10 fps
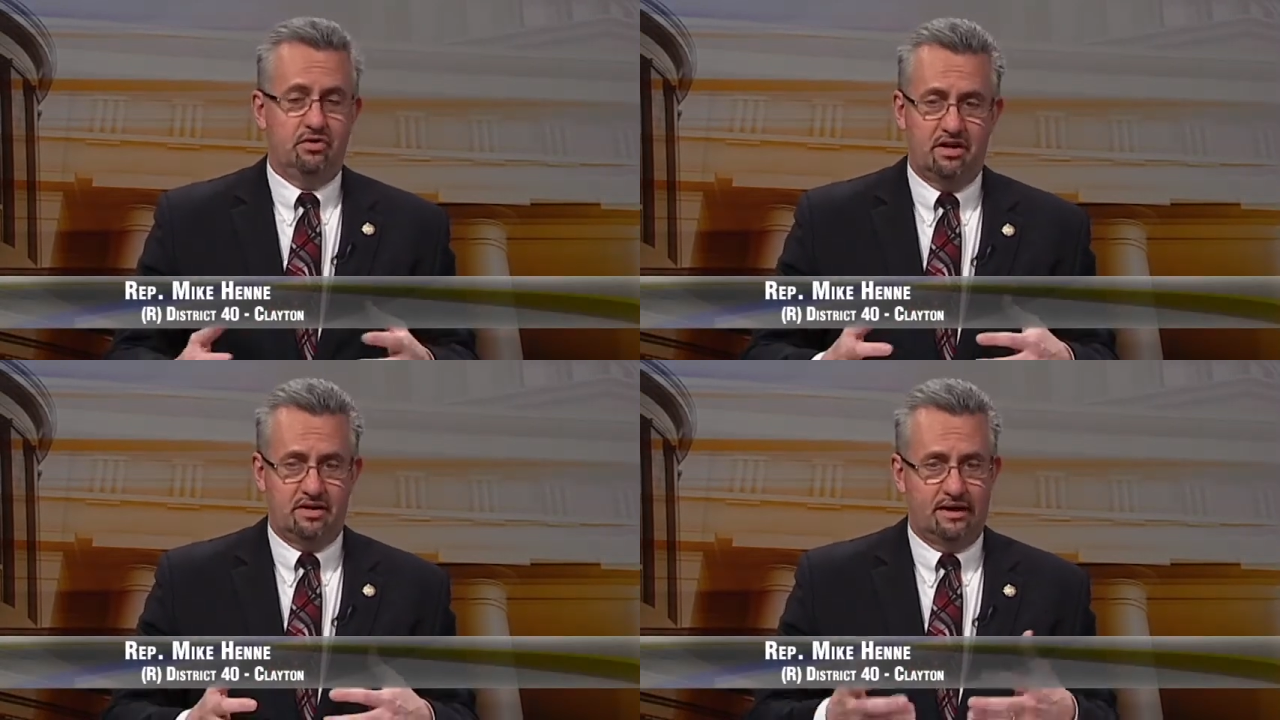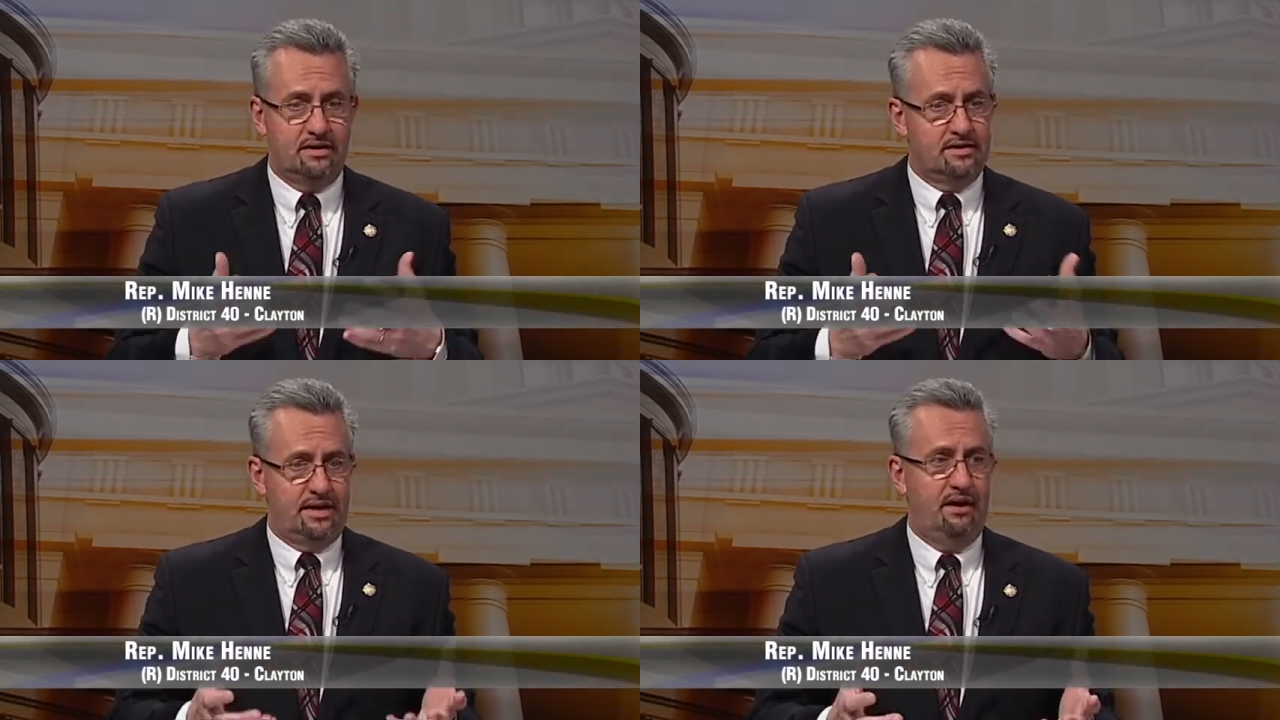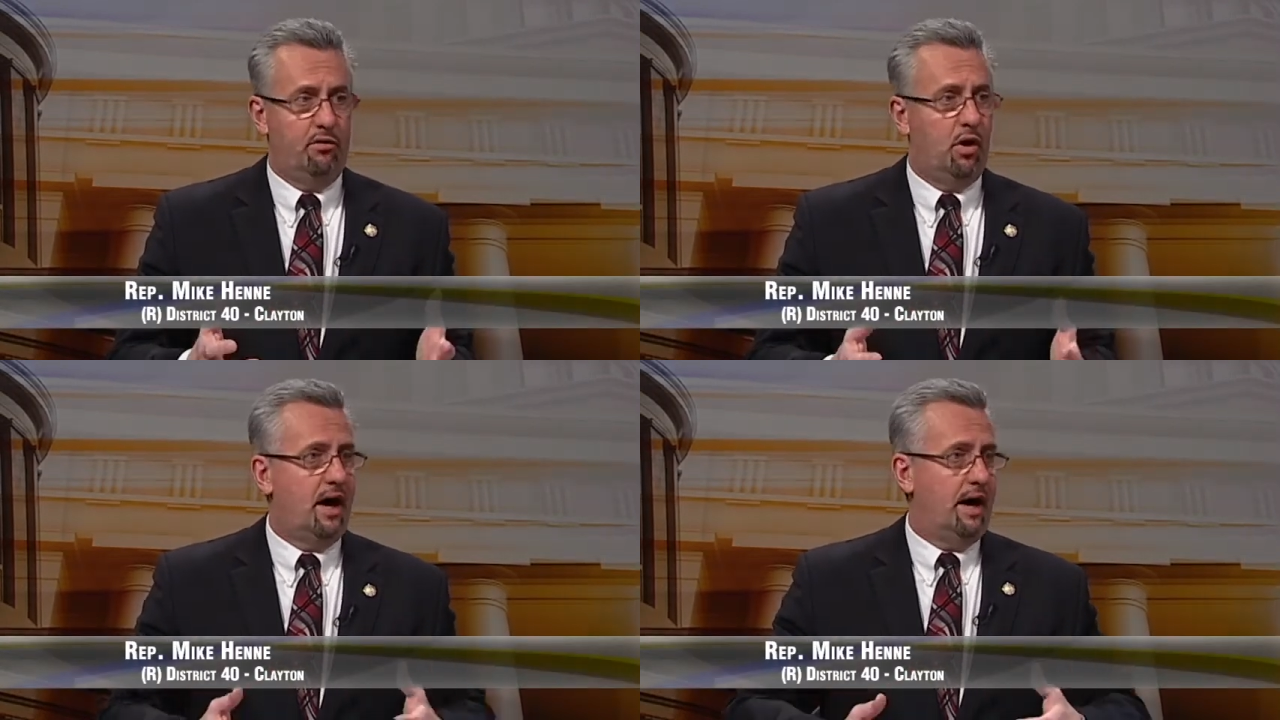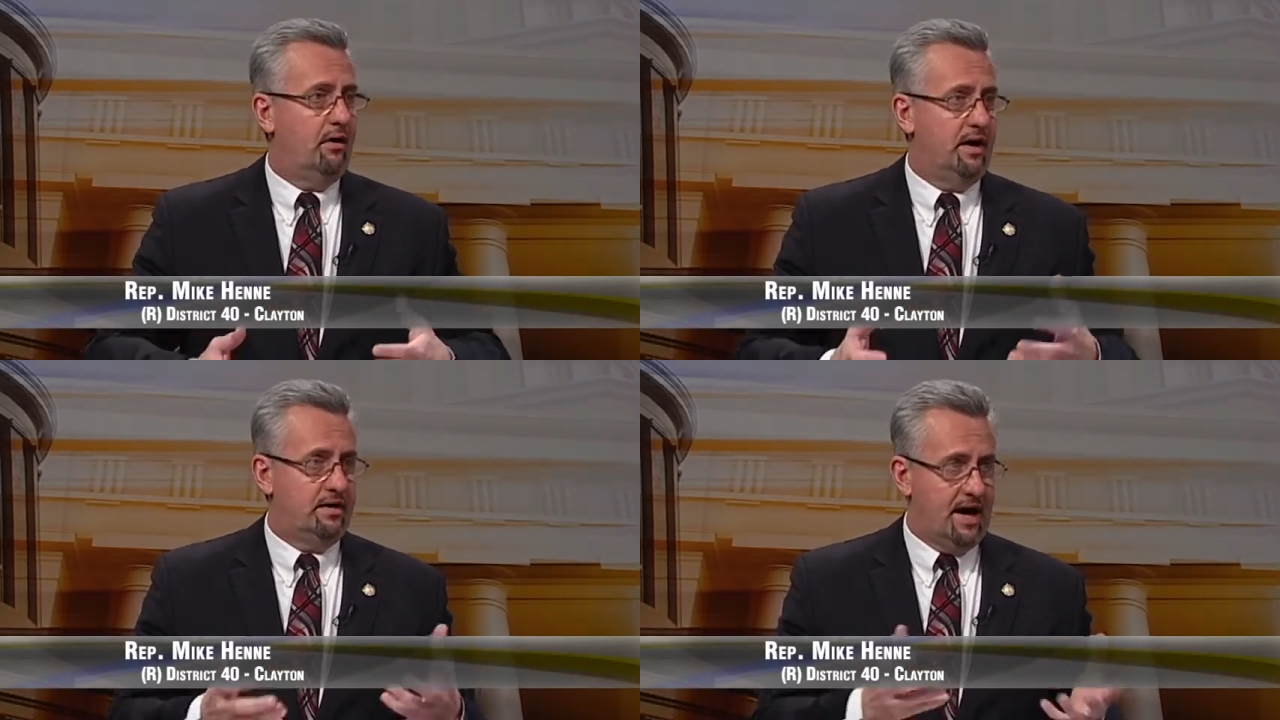Just like the state of Ohio,
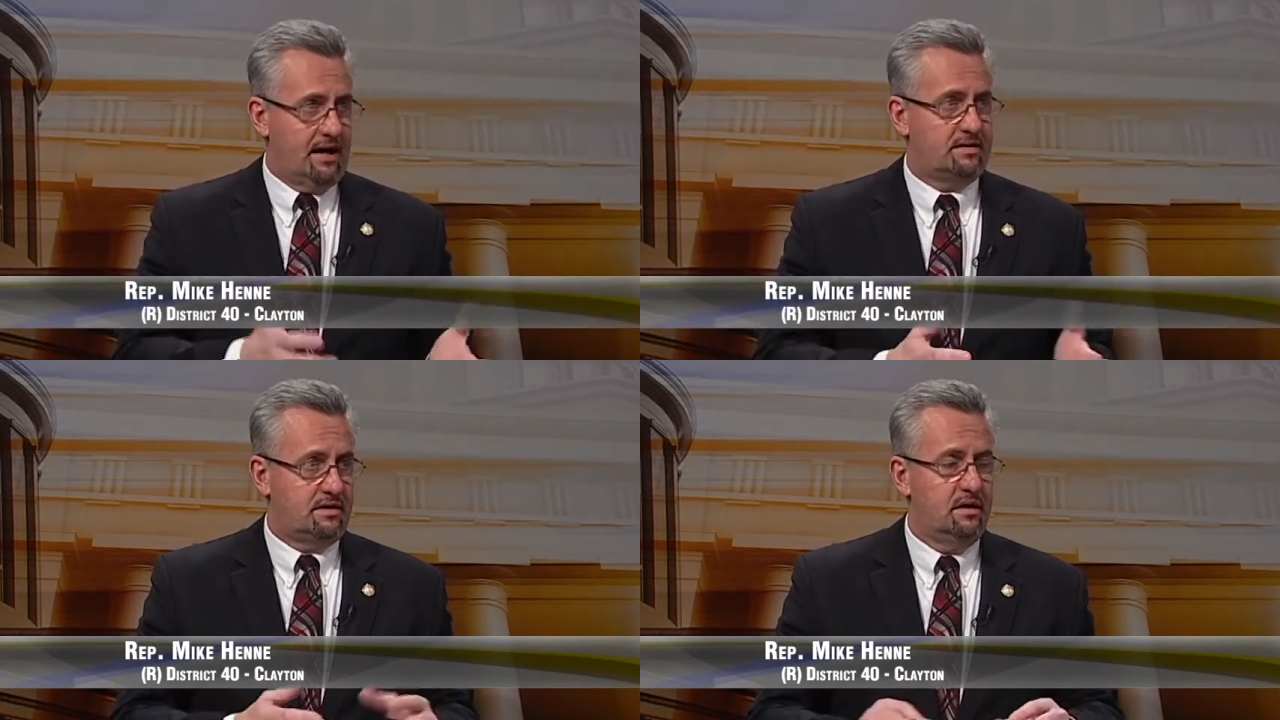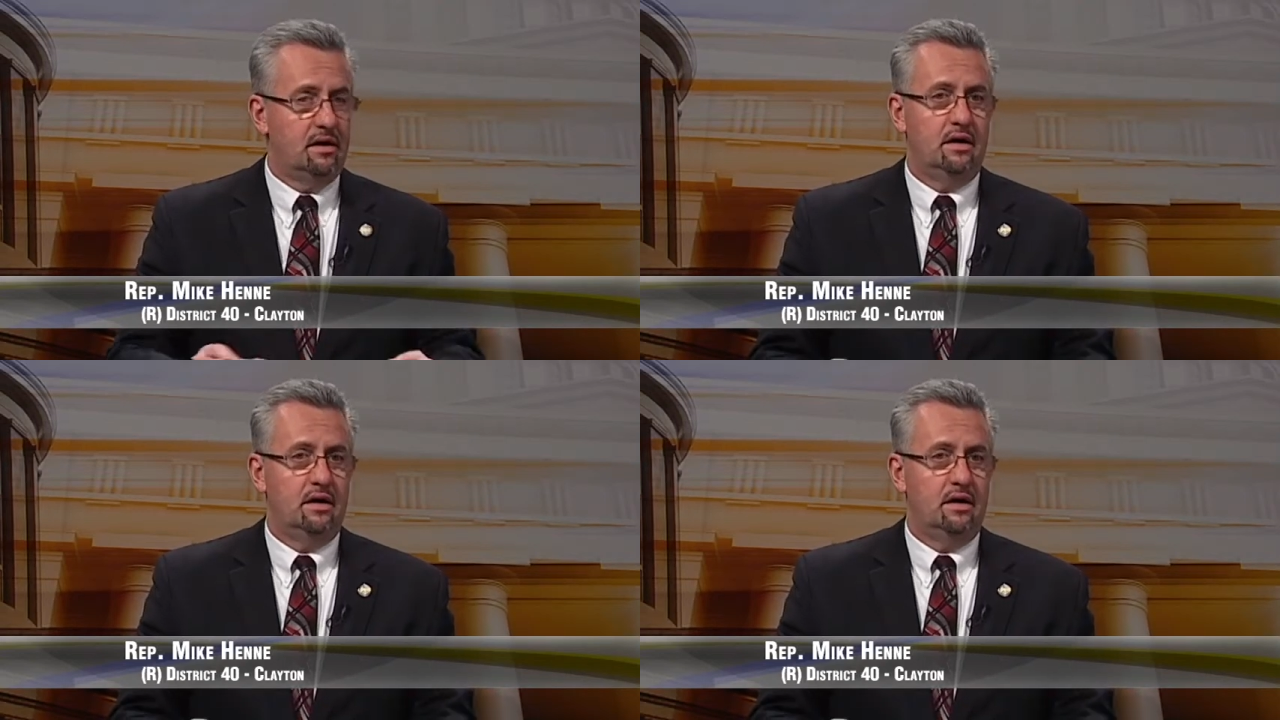they tax